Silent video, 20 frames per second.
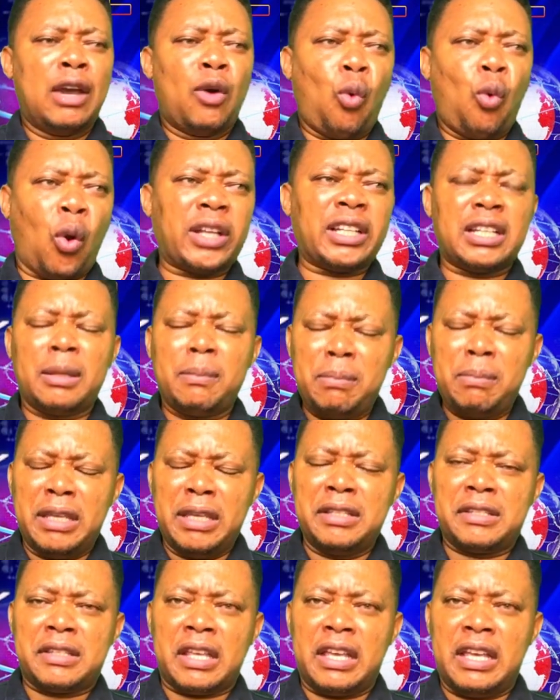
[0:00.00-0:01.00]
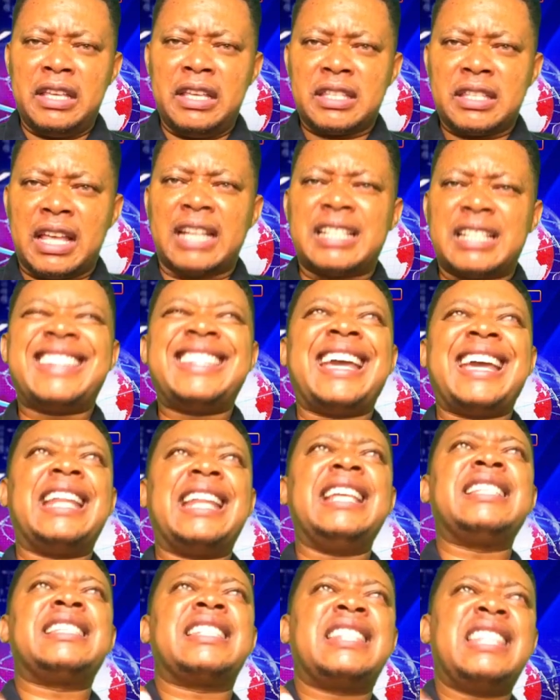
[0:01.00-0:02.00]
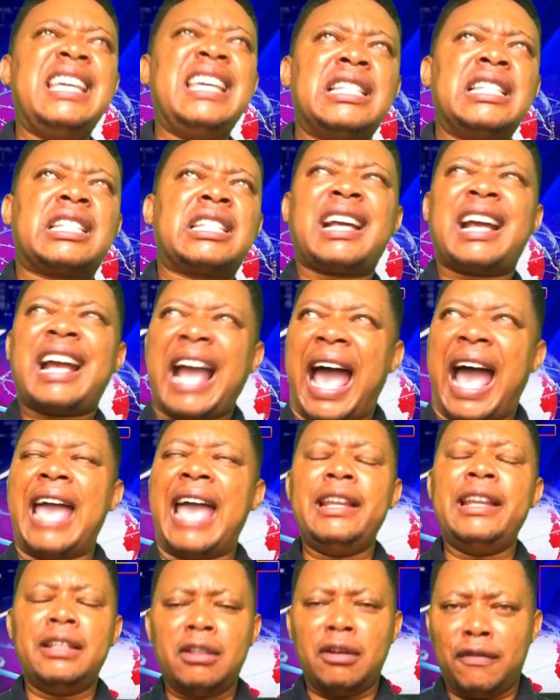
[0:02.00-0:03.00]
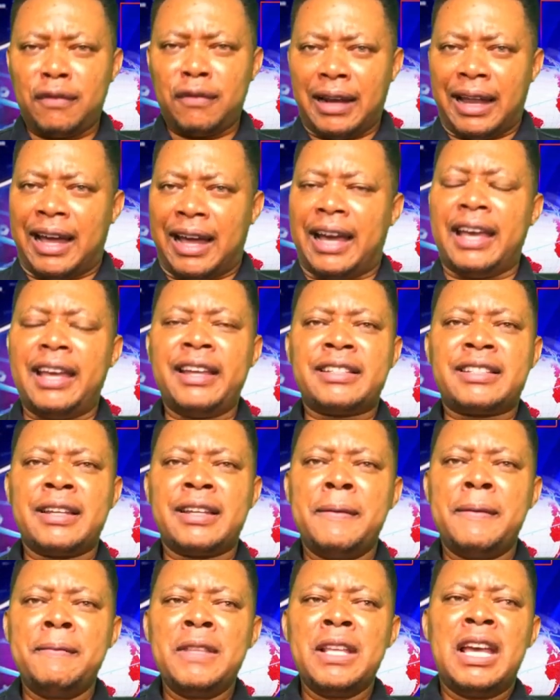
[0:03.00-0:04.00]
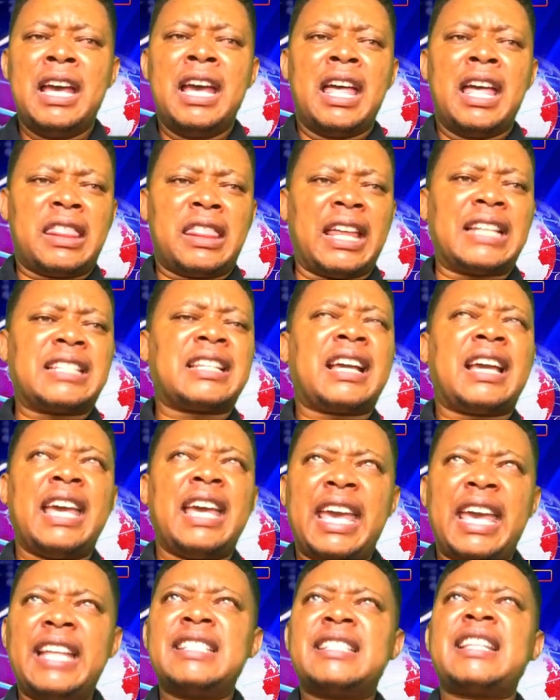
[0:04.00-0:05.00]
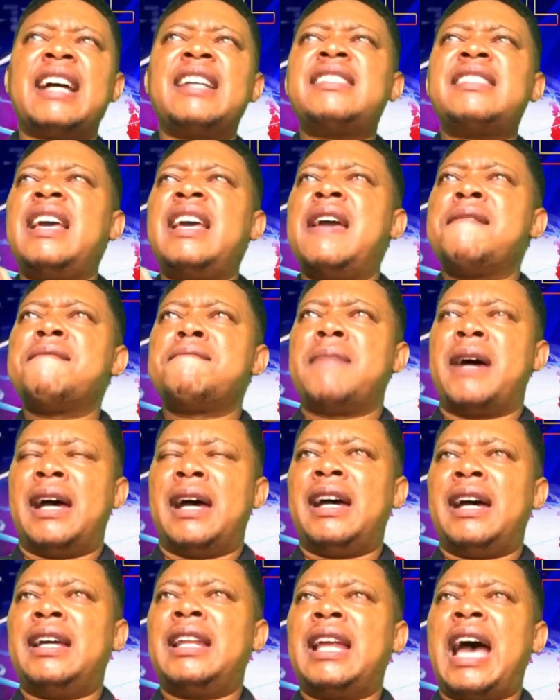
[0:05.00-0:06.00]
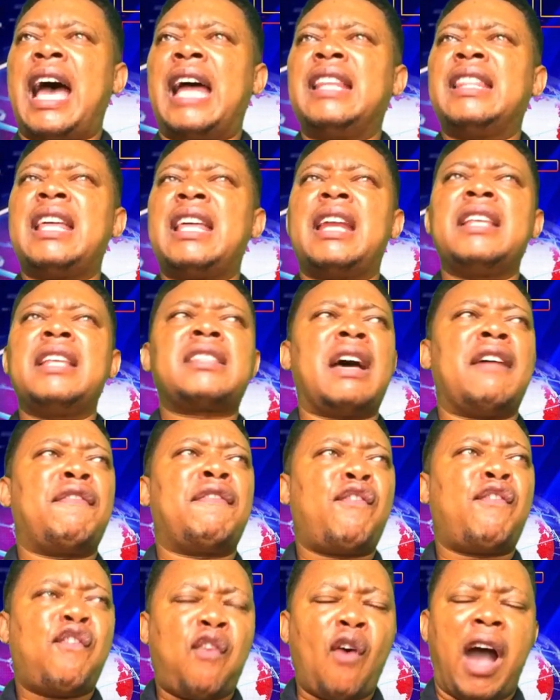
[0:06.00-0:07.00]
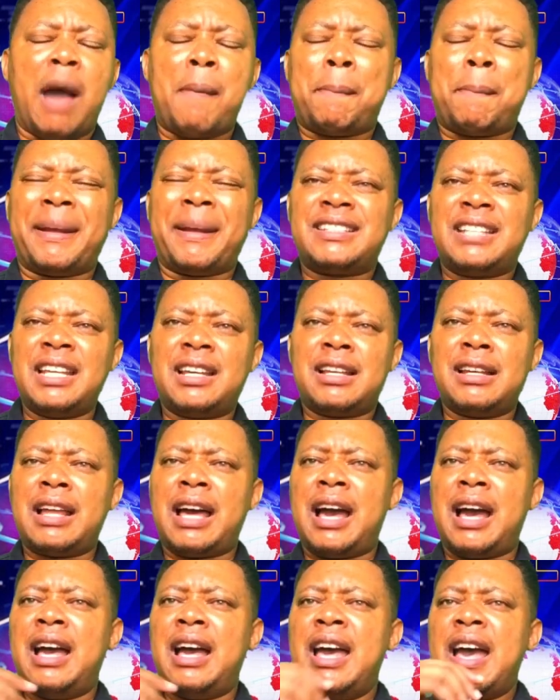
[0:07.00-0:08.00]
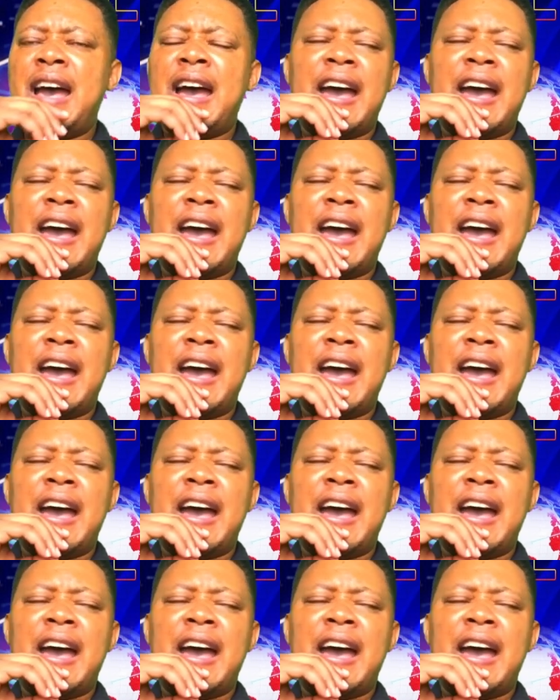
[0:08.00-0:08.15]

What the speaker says: What it means is that there is this kind of light that enters a man, and there is a particular